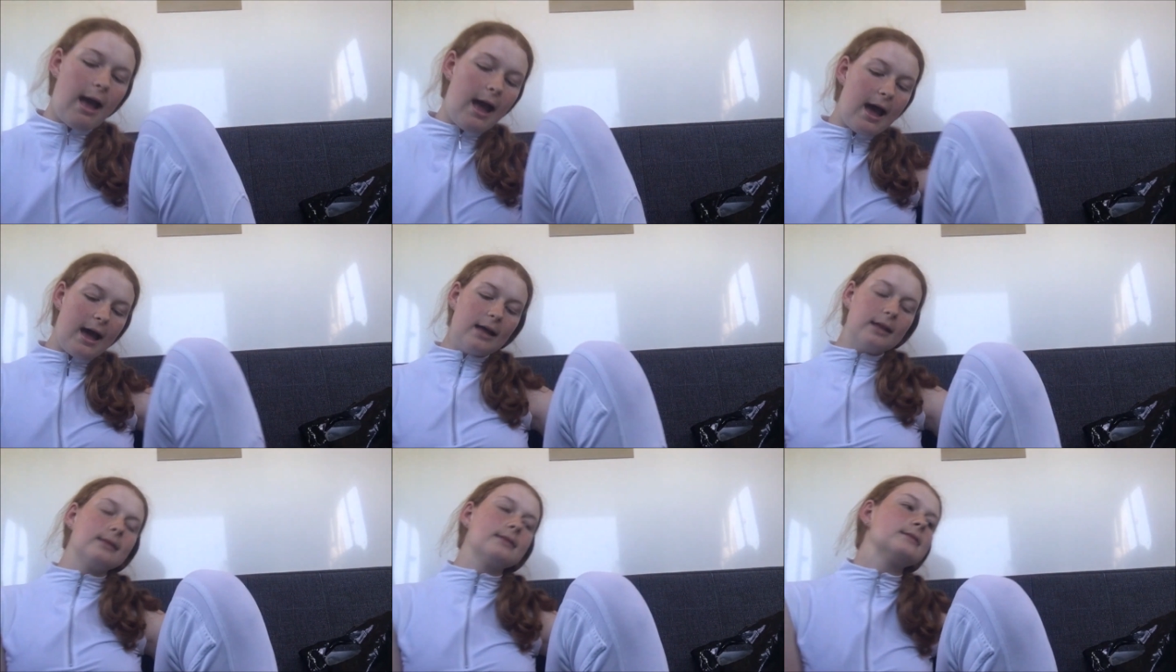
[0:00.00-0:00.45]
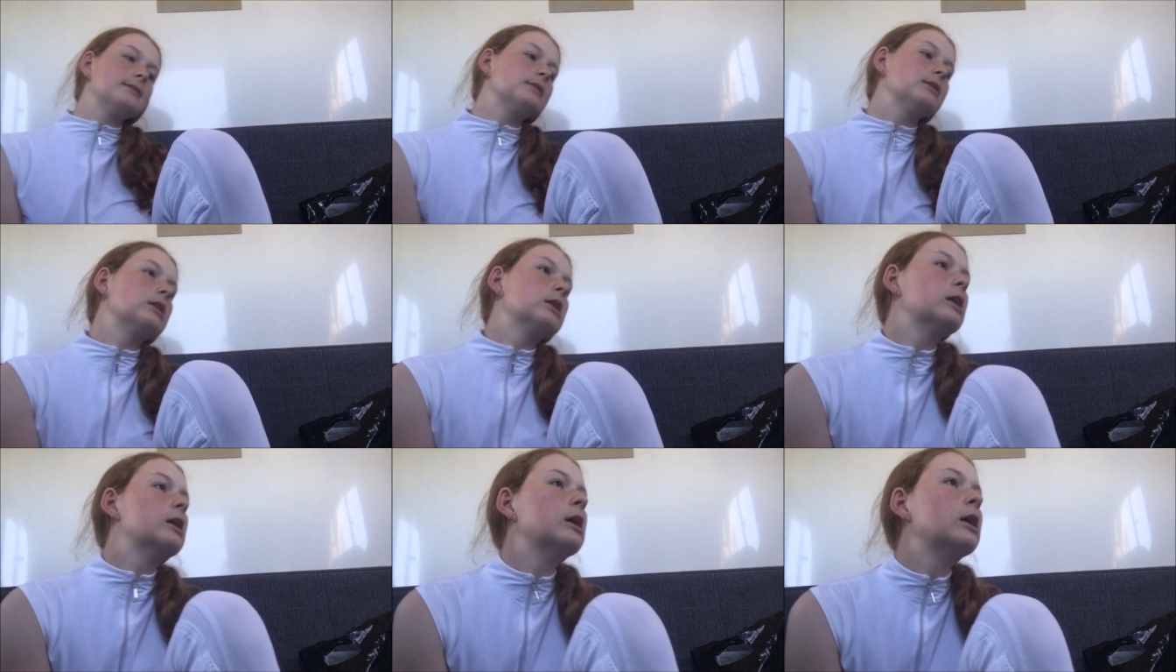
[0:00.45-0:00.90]
and
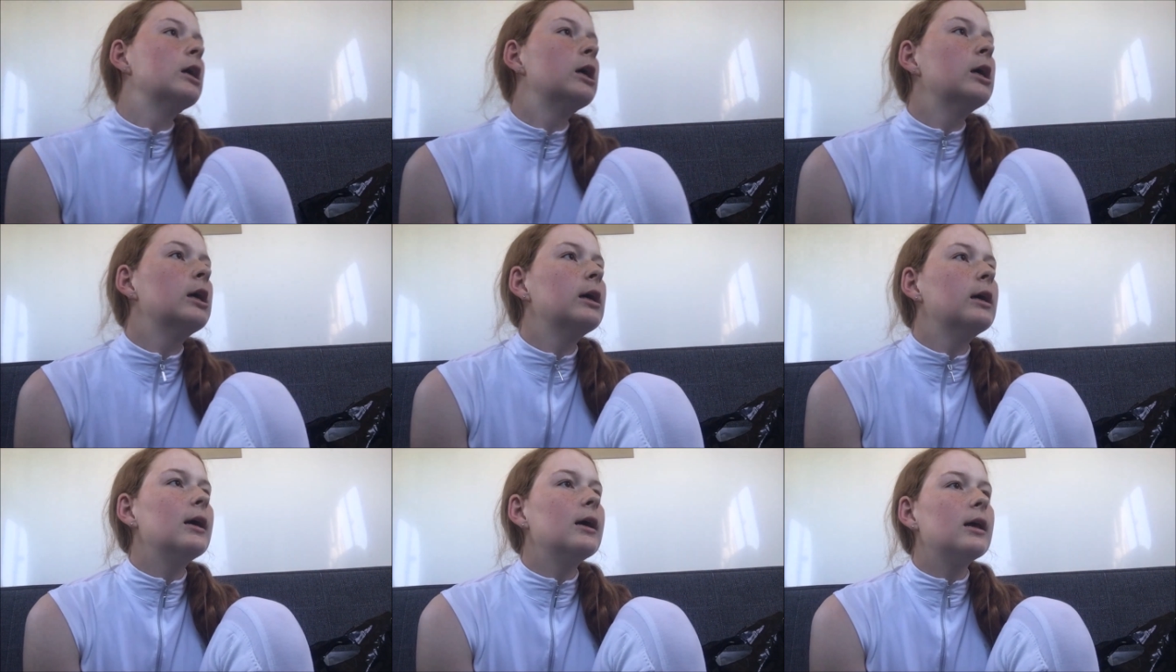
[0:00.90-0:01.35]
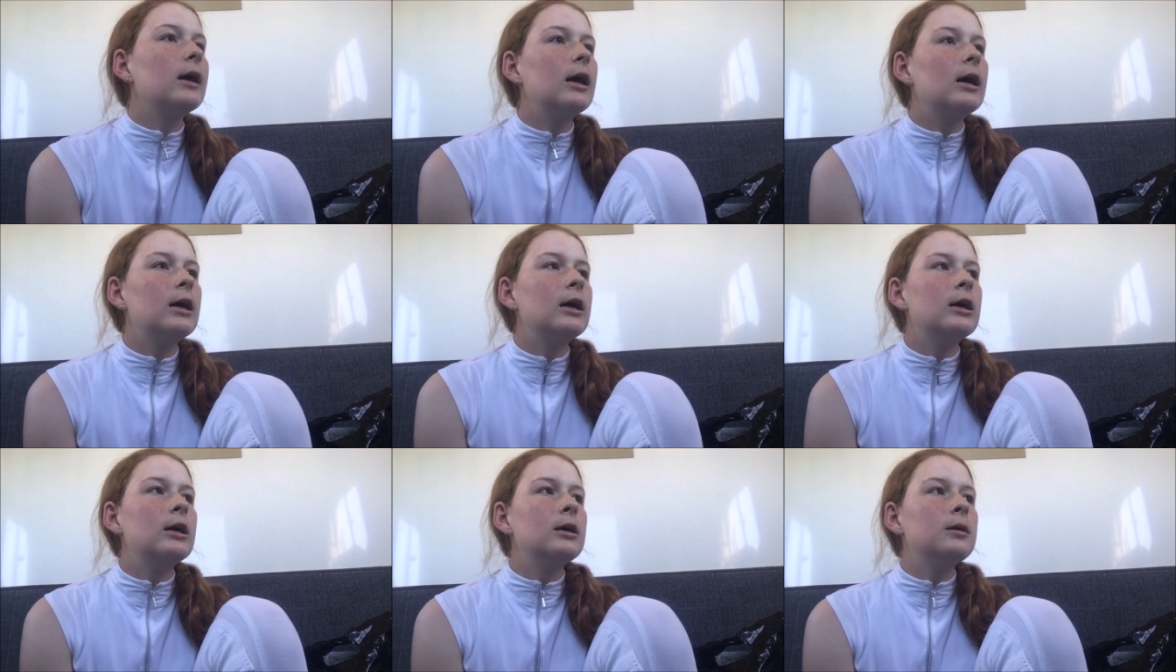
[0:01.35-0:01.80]

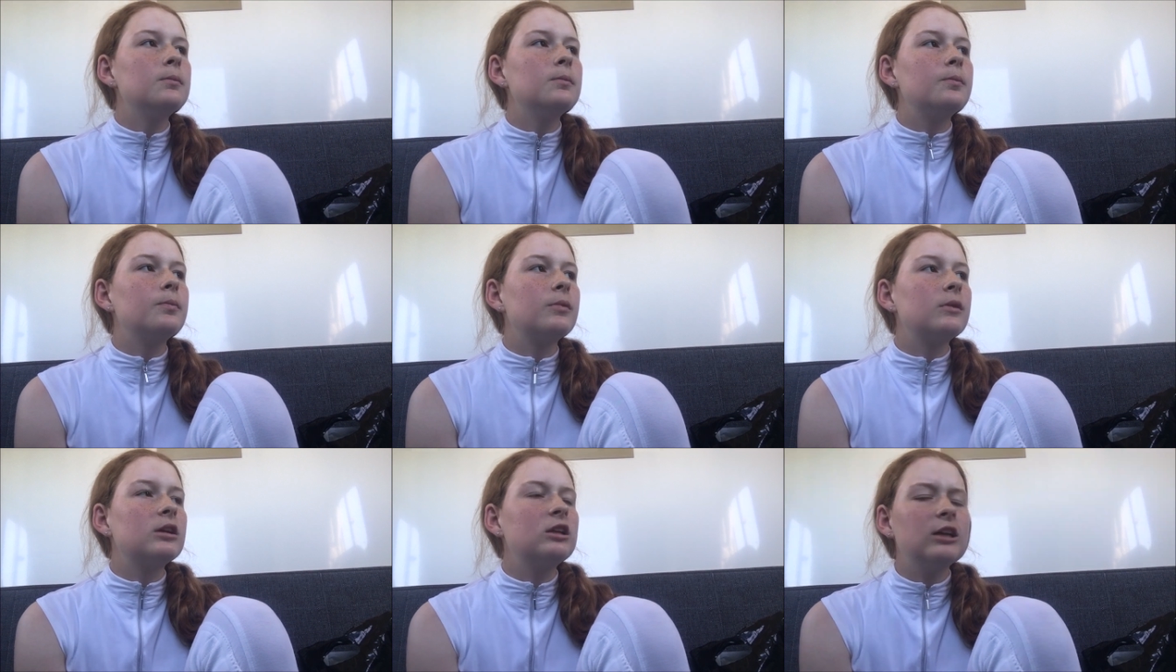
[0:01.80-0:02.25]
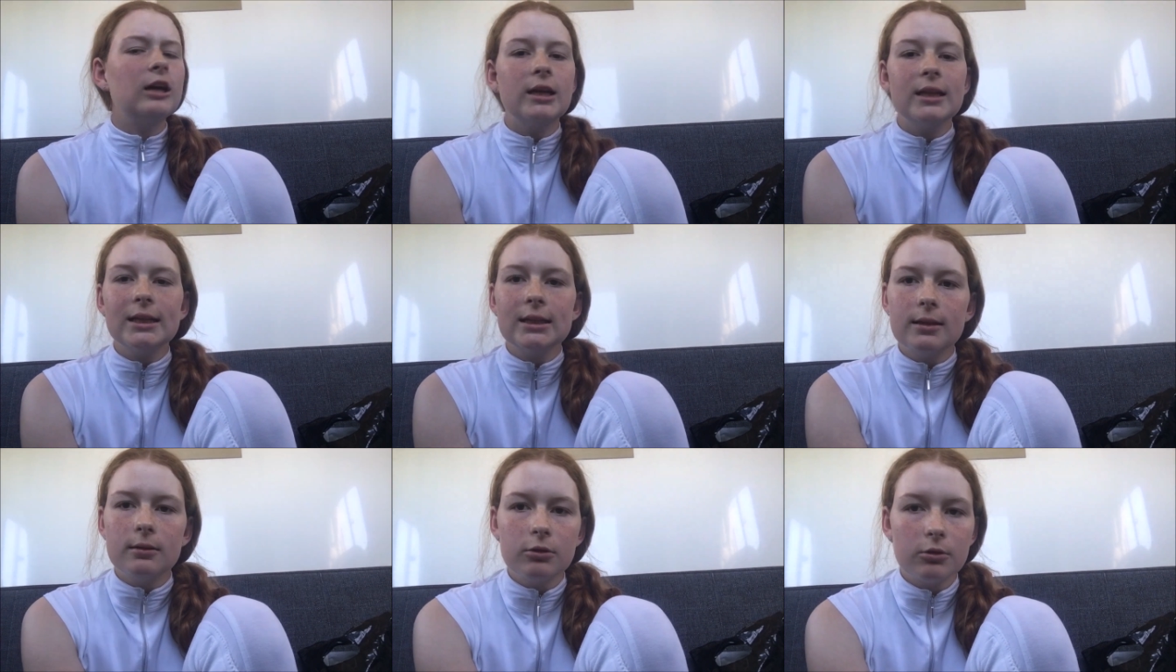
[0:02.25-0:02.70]
um, yeah,
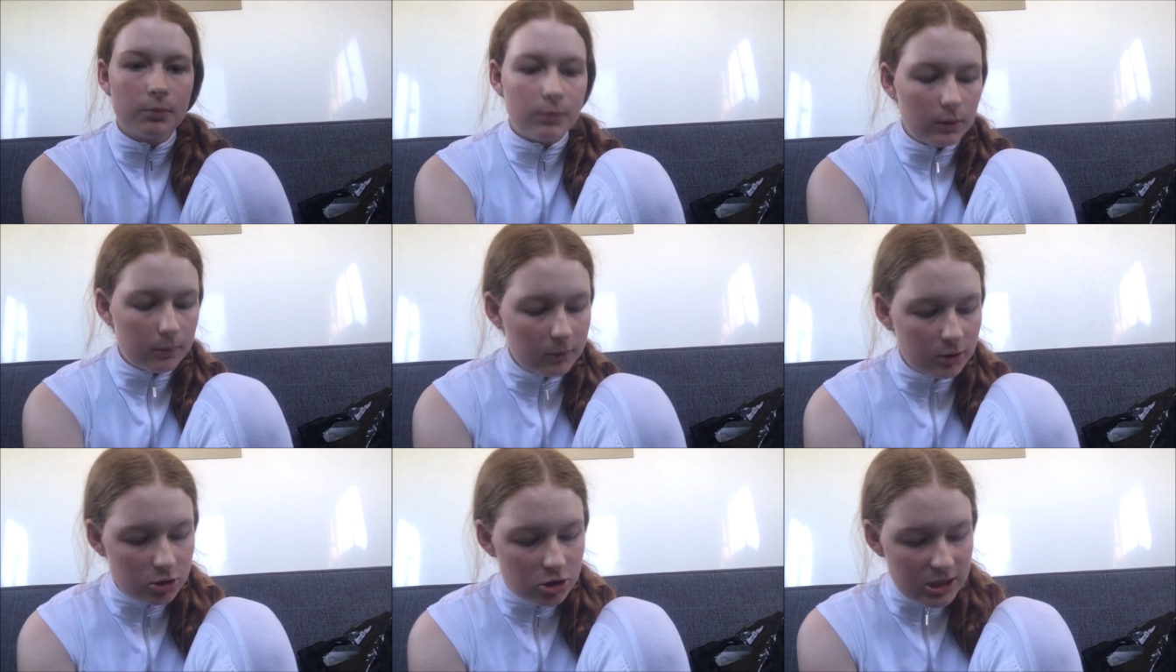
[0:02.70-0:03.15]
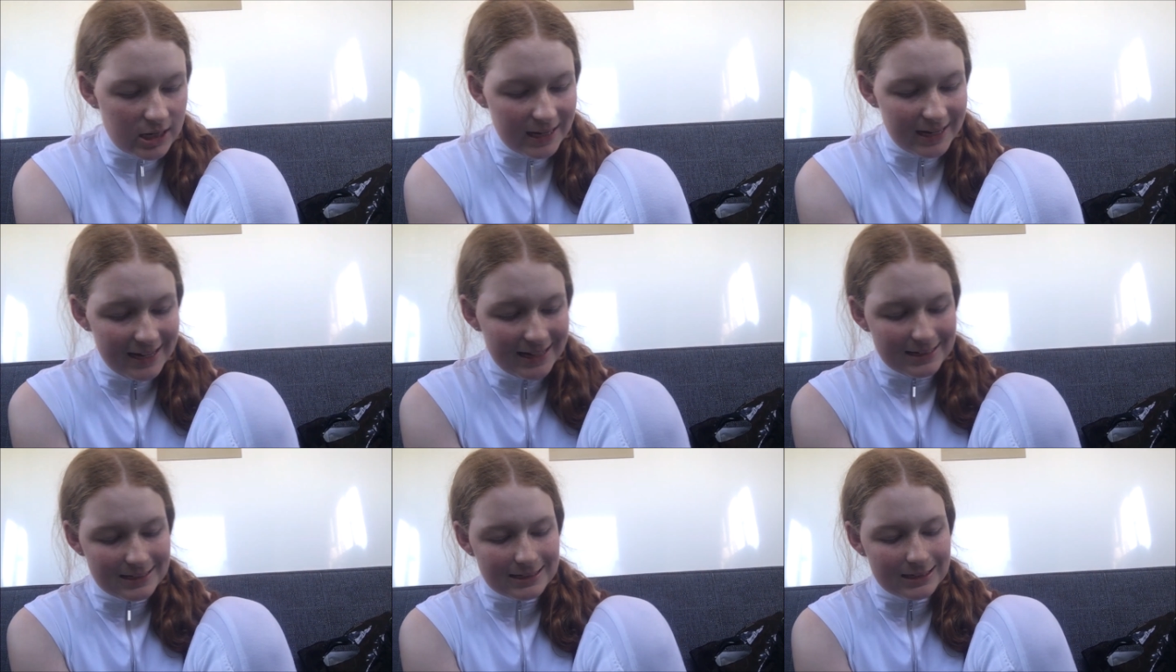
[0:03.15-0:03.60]
I think that was pretty much
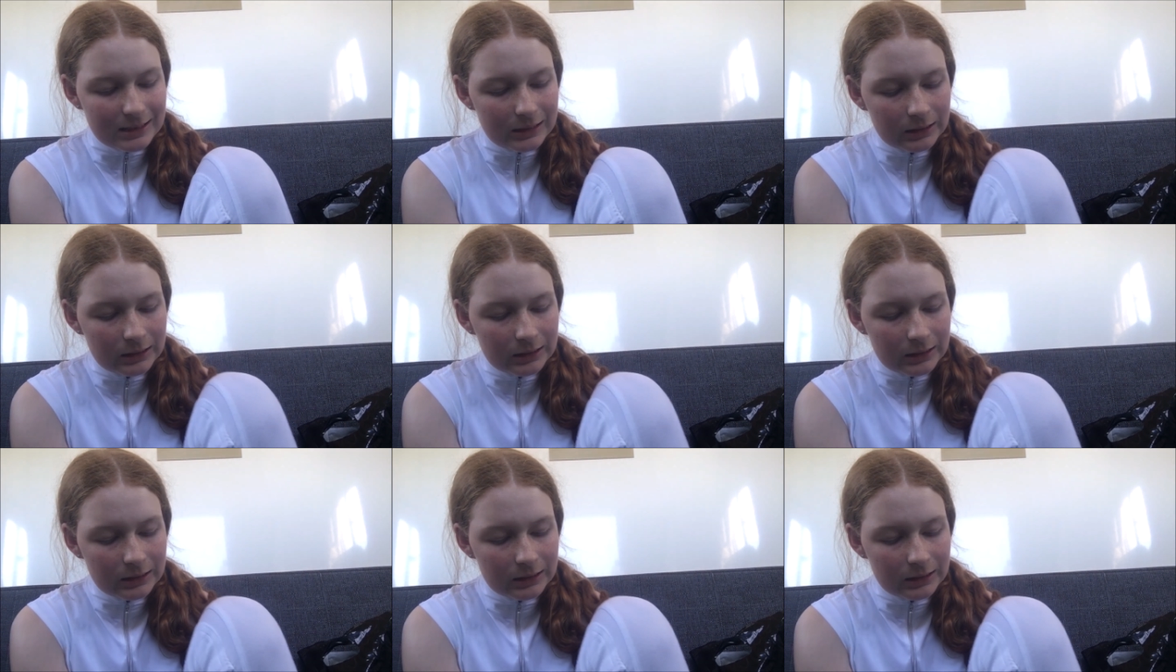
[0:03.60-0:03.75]
it.